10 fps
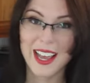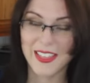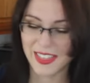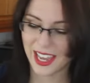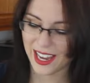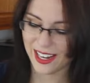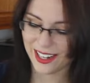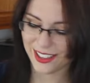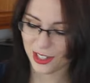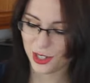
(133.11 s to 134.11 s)

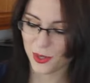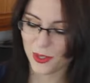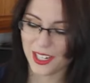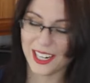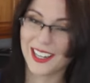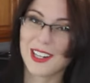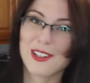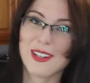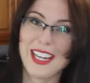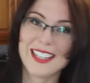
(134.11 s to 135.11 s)
then the shortening
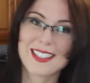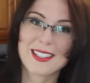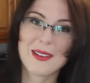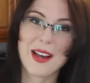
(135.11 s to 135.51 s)
creates